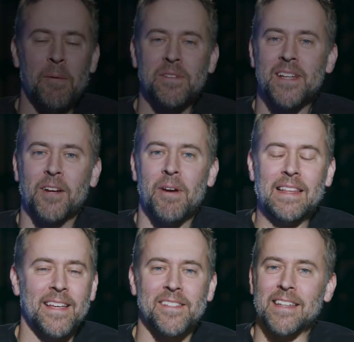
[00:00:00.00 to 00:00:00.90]
wasn't that
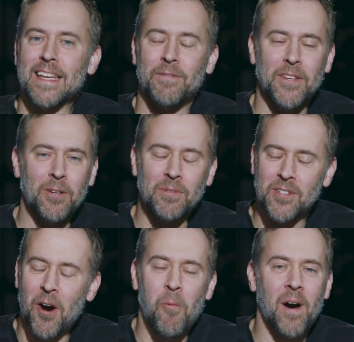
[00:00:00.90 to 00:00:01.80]
great? Listen, if you
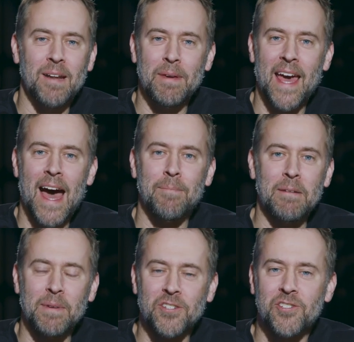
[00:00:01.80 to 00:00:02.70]
don't want to be
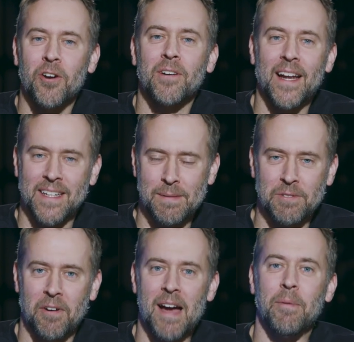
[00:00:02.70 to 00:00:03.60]
happy, be sure not to
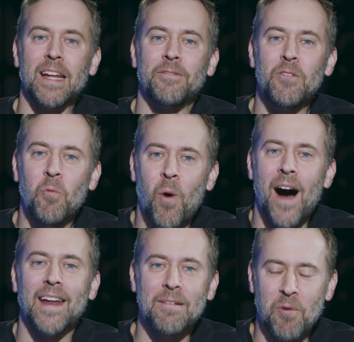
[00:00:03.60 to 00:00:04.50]
subscribe. But if you
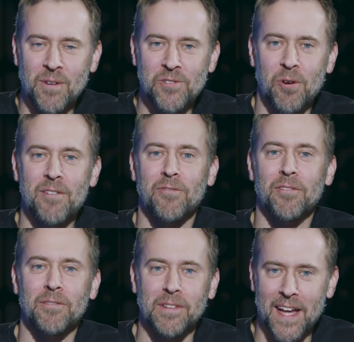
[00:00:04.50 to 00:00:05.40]
want a more
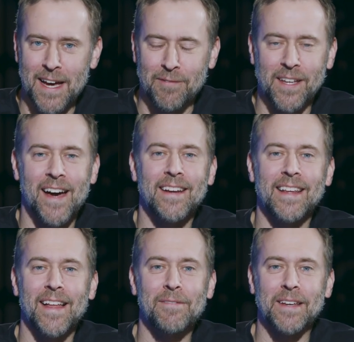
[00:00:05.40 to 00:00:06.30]
joyful life, the
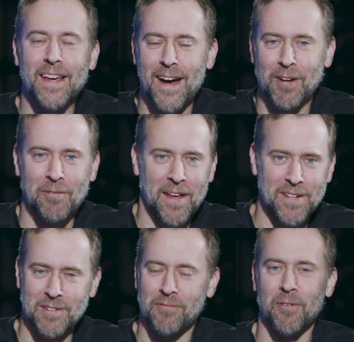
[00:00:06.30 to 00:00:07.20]
kind of life that God
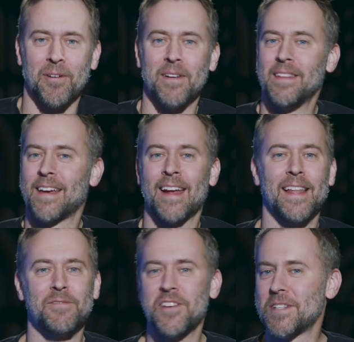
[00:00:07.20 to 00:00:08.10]
created you for, the kind
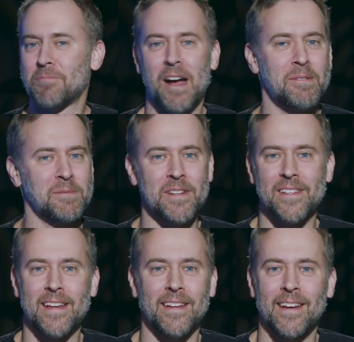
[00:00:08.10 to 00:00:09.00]
of life Jesus promised when He
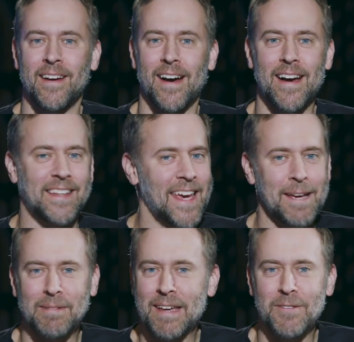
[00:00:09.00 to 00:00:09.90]
said, I
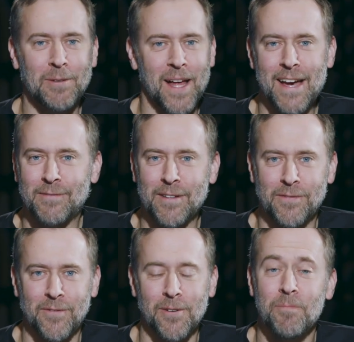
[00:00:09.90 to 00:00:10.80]
came to give you life to
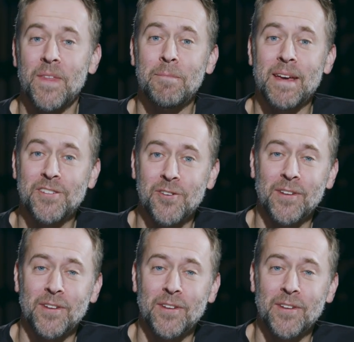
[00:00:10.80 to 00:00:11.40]
the full, then make sure